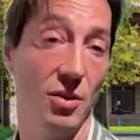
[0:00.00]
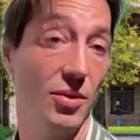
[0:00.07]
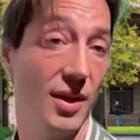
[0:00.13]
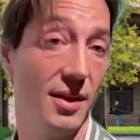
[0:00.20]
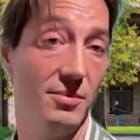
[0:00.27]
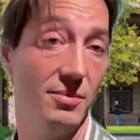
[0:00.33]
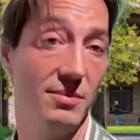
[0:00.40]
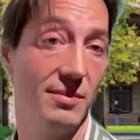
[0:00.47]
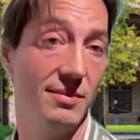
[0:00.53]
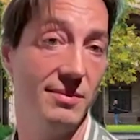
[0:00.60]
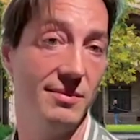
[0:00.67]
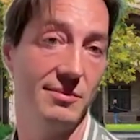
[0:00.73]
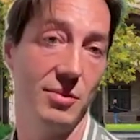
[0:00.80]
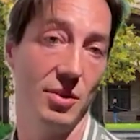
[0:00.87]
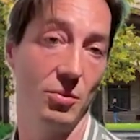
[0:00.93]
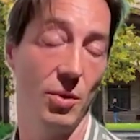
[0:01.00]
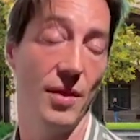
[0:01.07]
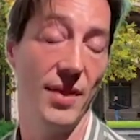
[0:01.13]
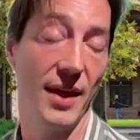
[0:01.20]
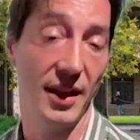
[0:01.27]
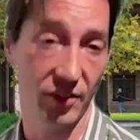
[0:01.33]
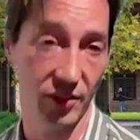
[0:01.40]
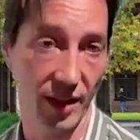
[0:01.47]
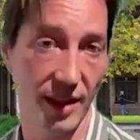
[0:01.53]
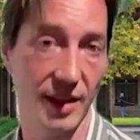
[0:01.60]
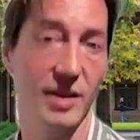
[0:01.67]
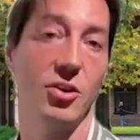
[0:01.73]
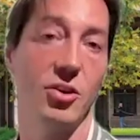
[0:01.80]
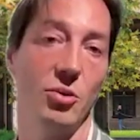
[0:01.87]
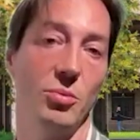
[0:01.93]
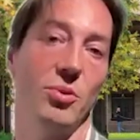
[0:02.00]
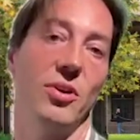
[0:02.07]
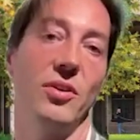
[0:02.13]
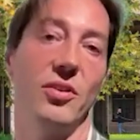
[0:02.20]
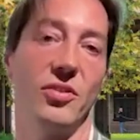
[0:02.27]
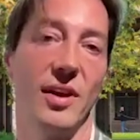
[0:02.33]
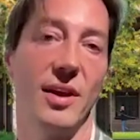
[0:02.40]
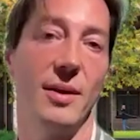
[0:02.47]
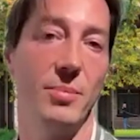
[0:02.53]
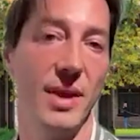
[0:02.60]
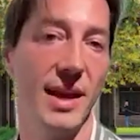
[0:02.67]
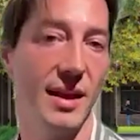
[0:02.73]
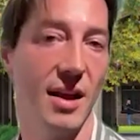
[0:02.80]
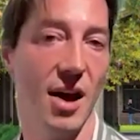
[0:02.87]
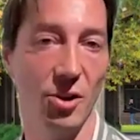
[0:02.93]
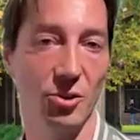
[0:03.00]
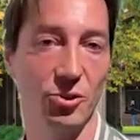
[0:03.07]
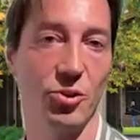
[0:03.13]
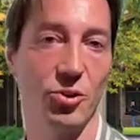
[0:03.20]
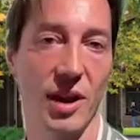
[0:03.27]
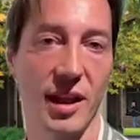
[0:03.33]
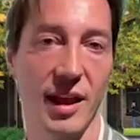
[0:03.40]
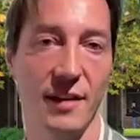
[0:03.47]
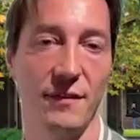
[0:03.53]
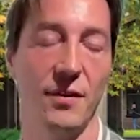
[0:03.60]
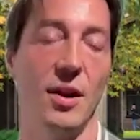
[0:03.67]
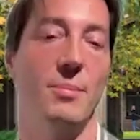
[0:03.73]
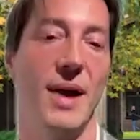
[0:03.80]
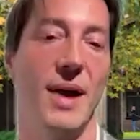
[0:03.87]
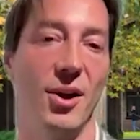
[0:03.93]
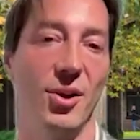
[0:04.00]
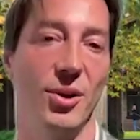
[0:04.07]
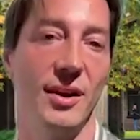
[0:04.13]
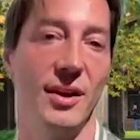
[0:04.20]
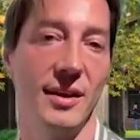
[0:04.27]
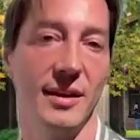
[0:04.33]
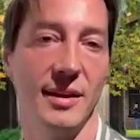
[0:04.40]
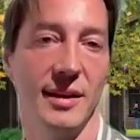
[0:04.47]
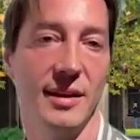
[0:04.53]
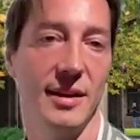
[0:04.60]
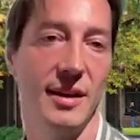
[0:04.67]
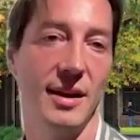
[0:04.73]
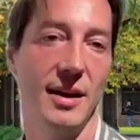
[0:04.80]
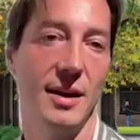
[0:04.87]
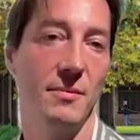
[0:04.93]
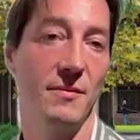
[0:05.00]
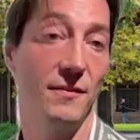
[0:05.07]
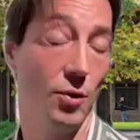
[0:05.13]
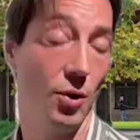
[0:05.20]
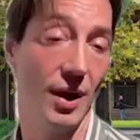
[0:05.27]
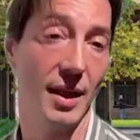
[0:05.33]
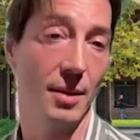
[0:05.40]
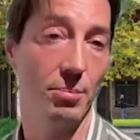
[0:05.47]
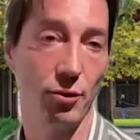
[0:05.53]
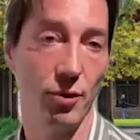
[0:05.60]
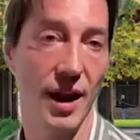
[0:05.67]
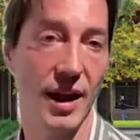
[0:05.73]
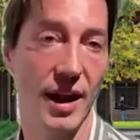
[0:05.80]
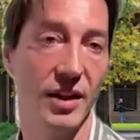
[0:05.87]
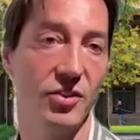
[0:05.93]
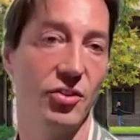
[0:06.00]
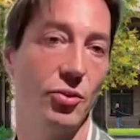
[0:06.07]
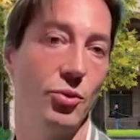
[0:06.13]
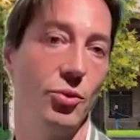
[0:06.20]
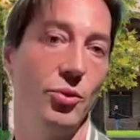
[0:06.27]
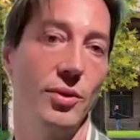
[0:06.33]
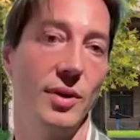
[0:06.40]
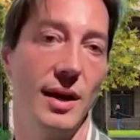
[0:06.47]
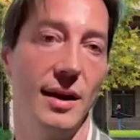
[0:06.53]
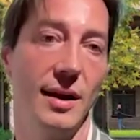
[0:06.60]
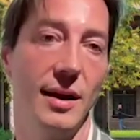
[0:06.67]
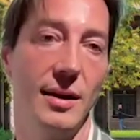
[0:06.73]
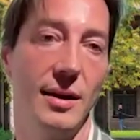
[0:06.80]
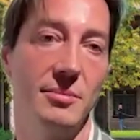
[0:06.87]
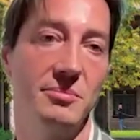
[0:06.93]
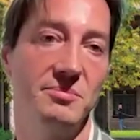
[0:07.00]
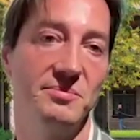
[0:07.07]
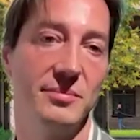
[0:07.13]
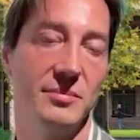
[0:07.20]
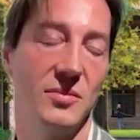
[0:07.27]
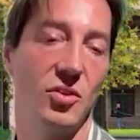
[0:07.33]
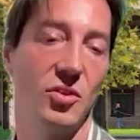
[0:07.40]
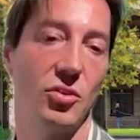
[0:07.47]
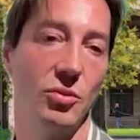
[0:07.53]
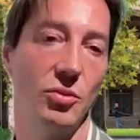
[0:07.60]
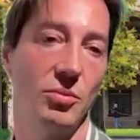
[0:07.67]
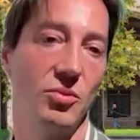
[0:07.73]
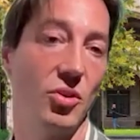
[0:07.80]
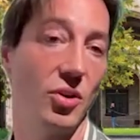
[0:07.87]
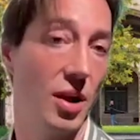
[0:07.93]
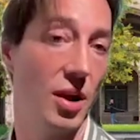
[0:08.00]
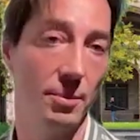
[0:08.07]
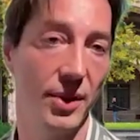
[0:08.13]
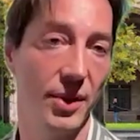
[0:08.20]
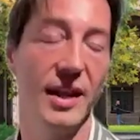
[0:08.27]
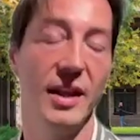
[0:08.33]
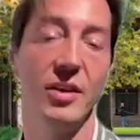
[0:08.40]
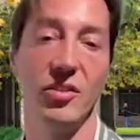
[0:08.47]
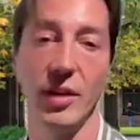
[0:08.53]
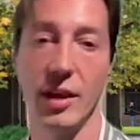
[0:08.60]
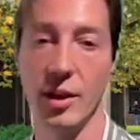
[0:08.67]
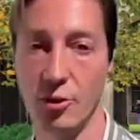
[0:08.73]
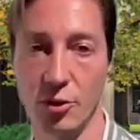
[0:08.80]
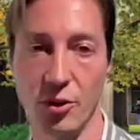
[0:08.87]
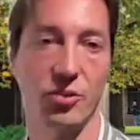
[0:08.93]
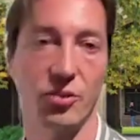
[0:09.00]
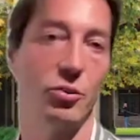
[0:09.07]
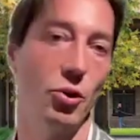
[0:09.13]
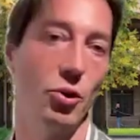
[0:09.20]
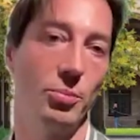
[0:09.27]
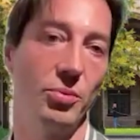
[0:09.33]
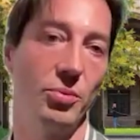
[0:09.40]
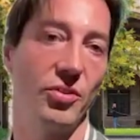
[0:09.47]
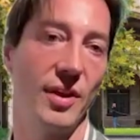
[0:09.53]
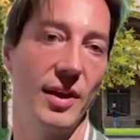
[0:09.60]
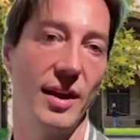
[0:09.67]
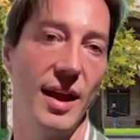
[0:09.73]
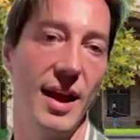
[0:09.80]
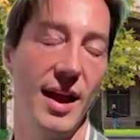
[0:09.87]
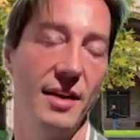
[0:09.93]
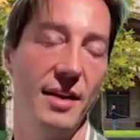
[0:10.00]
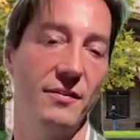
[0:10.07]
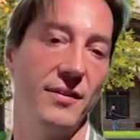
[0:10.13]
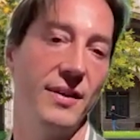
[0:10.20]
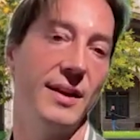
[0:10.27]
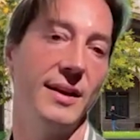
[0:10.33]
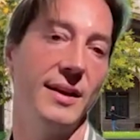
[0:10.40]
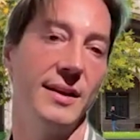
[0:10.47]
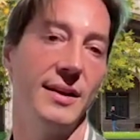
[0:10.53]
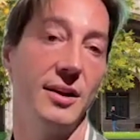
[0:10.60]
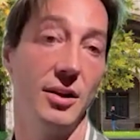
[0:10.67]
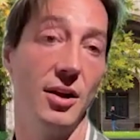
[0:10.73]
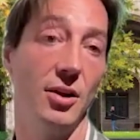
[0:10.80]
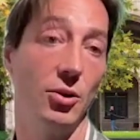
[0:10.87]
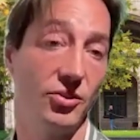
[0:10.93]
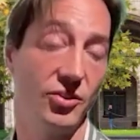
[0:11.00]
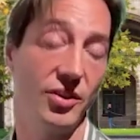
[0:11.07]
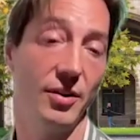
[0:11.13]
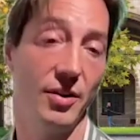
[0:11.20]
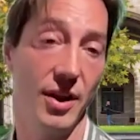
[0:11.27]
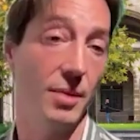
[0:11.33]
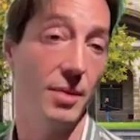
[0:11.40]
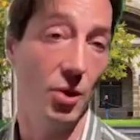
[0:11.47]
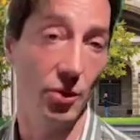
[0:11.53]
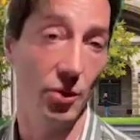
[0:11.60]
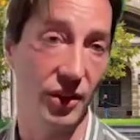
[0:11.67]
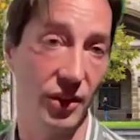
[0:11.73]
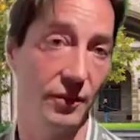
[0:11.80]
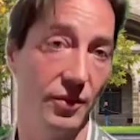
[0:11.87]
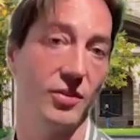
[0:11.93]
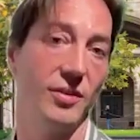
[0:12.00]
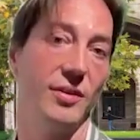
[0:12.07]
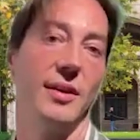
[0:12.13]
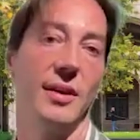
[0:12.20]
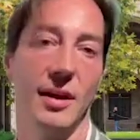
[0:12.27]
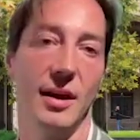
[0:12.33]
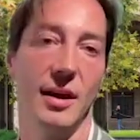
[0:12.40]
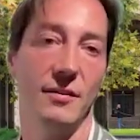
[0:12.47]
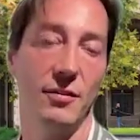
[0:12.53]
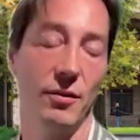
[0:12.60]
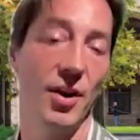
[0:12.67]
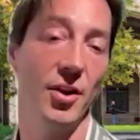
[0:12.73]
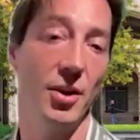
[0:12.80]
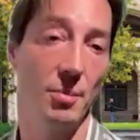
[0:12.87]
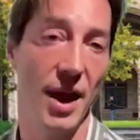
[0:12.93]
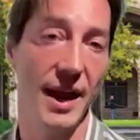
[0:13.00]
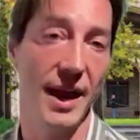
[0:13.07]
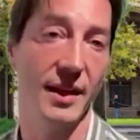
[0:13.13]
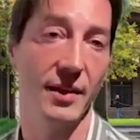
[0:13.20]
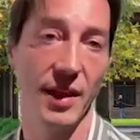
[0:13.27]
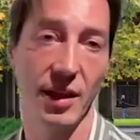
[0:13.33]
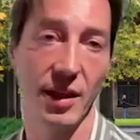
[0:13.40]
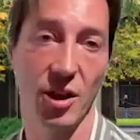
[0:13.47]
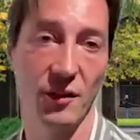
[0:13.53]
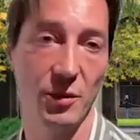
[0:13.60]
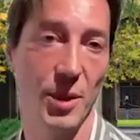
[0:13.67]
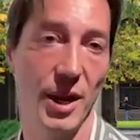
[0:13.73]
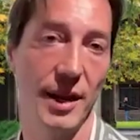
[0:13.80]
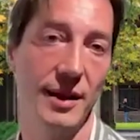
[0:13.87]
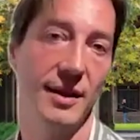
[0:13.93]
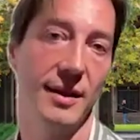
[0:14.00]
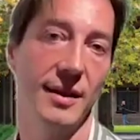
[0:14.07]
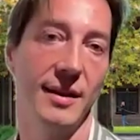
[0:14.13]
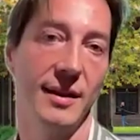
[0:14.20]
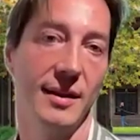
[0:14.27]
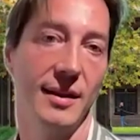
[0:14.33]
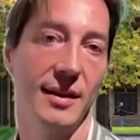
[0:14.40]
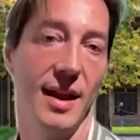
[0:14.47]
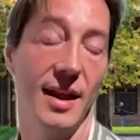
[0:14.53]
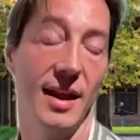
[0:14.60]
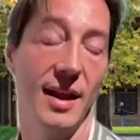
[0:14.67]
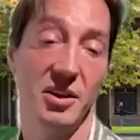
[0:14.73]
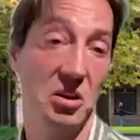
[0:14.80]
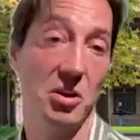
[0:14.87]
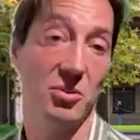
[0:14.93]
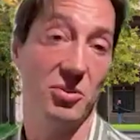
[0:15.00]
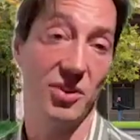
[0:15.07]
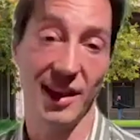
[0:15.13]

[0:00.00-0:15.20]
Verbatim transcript: know, they, well, what they say in Cuba is they're being ultra careful about um, falling prey to um, to to companies, interest groups that have ulterior motives uh, for undermining their government. And you know,